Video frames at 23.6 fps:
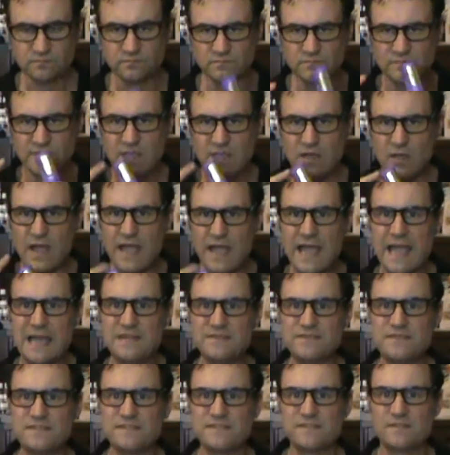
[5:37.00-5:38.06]
Now,
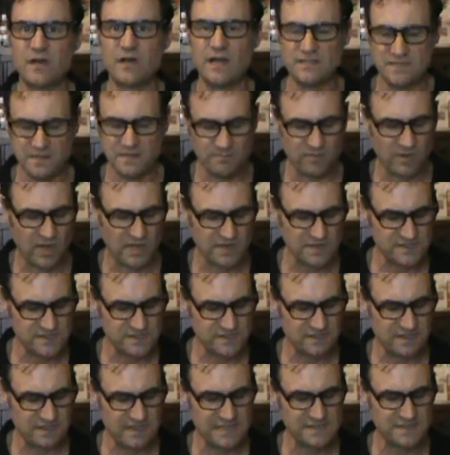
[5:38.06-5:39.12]
I did buy this
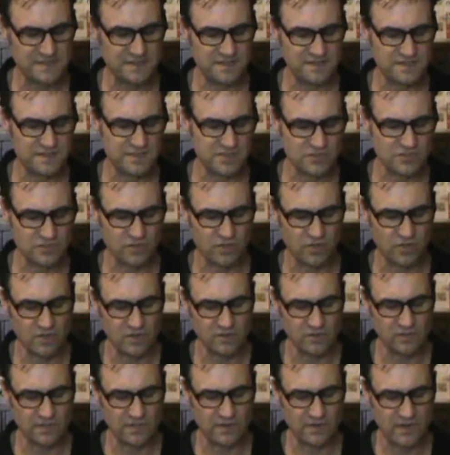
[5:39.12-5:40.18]
in as an essential
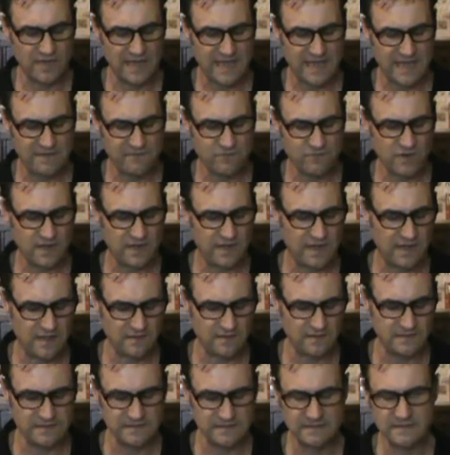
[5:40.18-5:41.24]
oil, and I have run out.
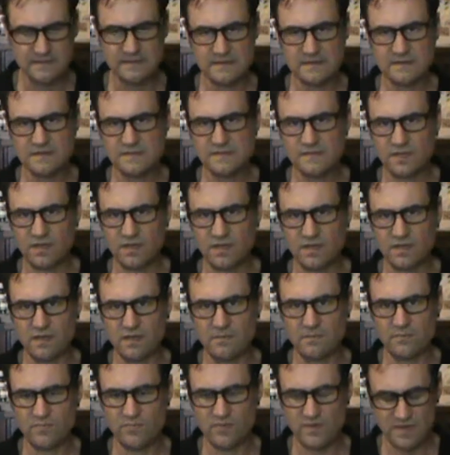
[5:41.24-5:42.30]
So
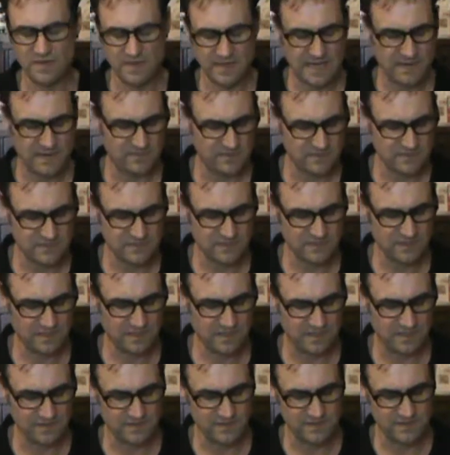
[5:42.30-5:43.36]
I'm pretty happy to
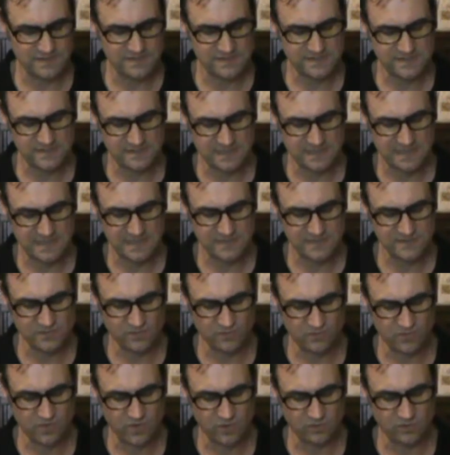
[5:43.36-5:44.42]
get this as a
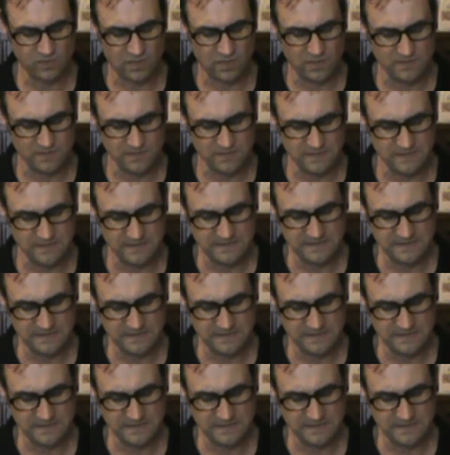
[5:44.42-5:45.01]
roll-on.